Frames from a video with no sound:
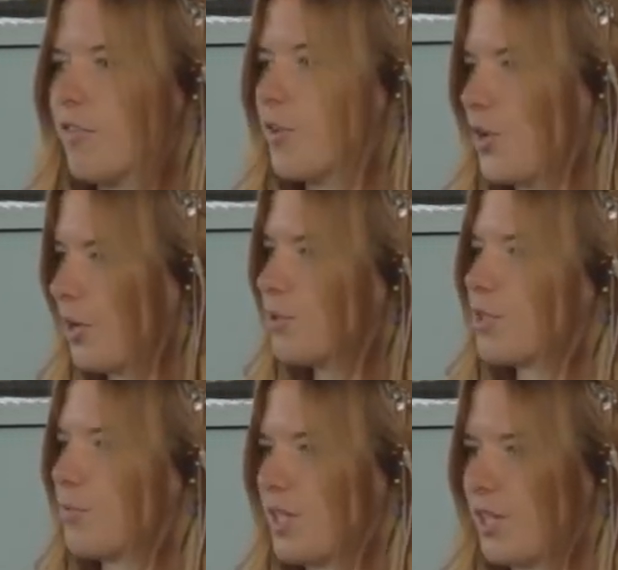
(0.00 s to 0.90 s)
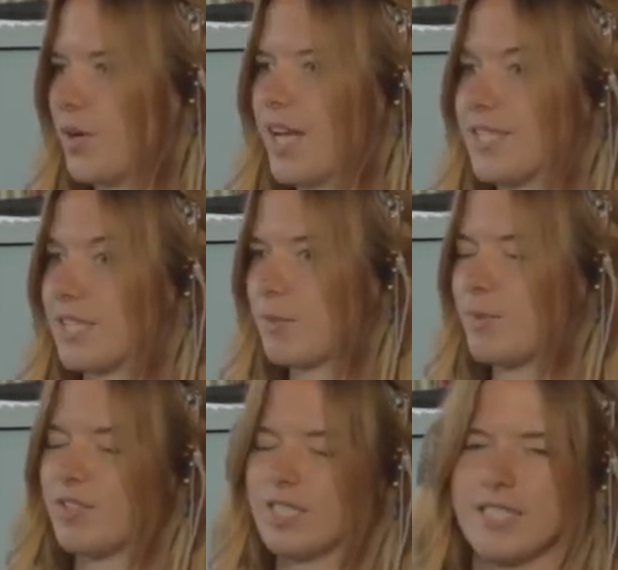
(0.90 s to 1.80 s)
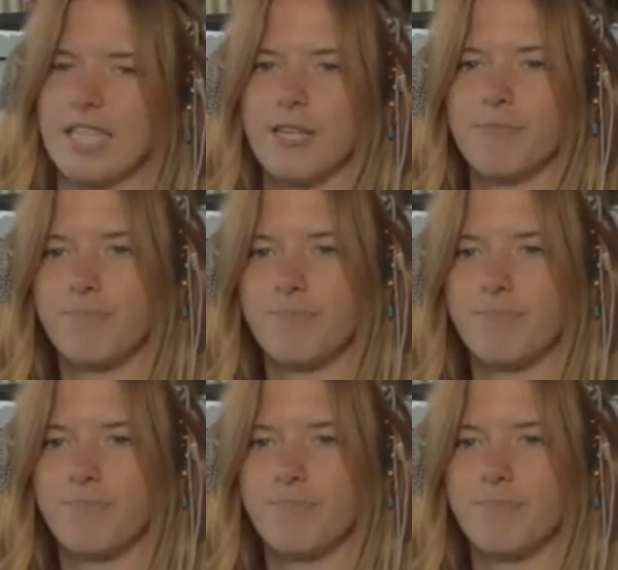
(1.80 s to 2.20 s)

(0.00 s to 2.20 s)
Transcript: or know someone who has experienced it.